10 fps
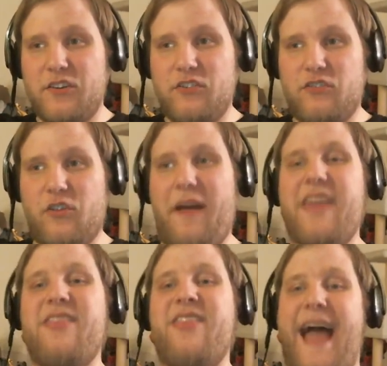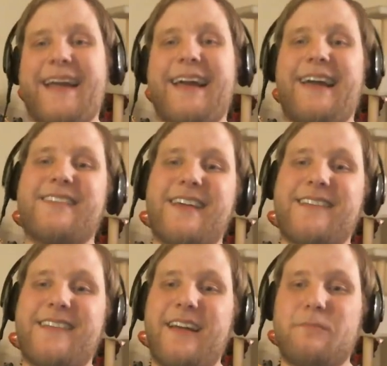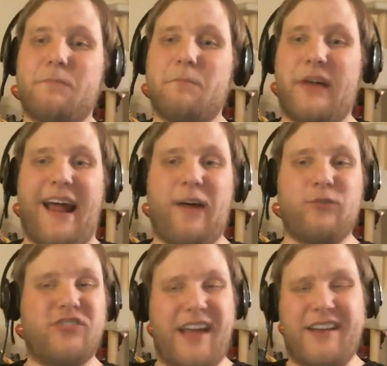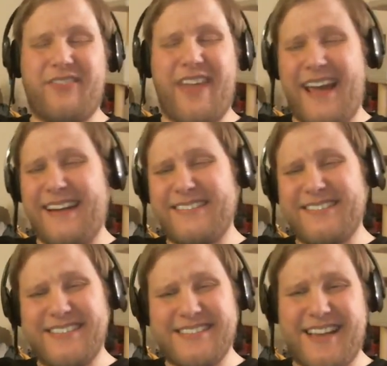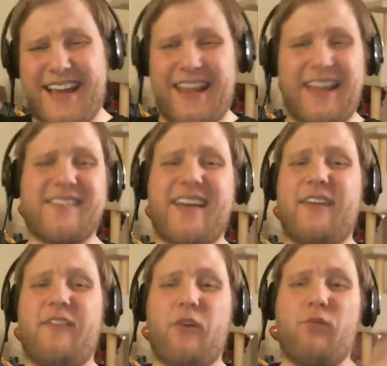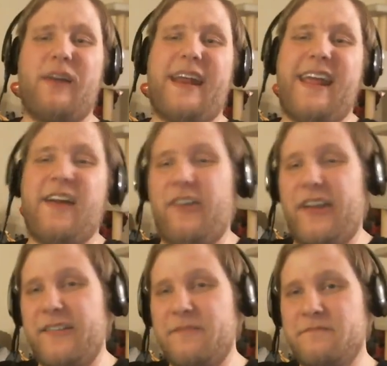So in that case, I see it. But outside of that, it's kind of a gray area.